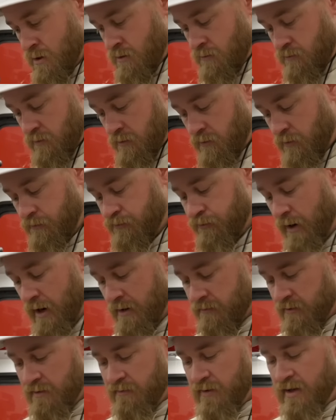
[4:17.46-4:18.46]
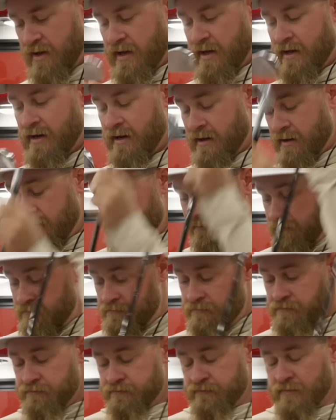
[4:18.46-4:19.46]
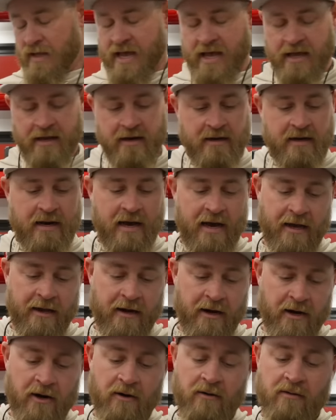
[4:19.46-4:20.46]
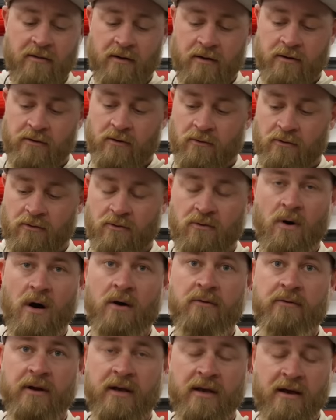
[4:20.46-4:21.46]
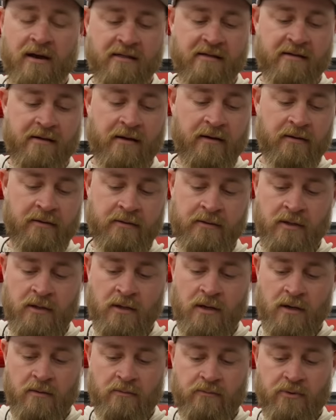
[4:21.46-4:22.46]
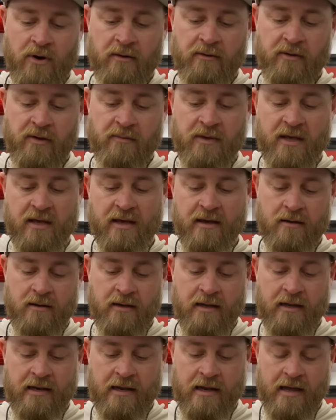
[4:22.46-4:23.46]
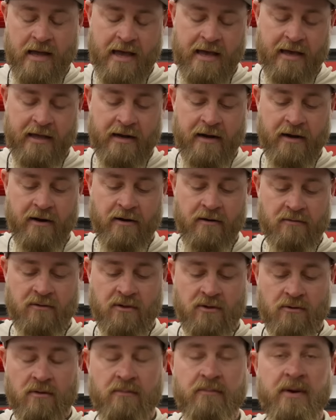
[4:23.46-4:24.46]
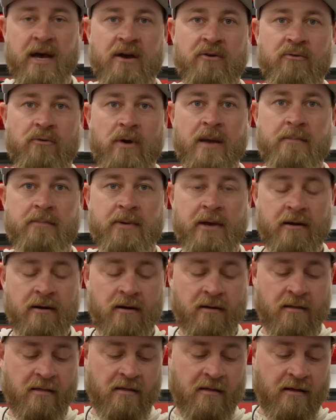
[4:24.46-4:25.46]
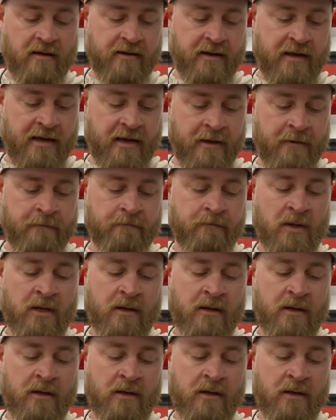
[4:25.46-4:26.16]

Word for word: we will probably be hitting eight and nine irons on hole 12 at Augusta. Probably be hitting an eight iron to the back right pin on Sunday,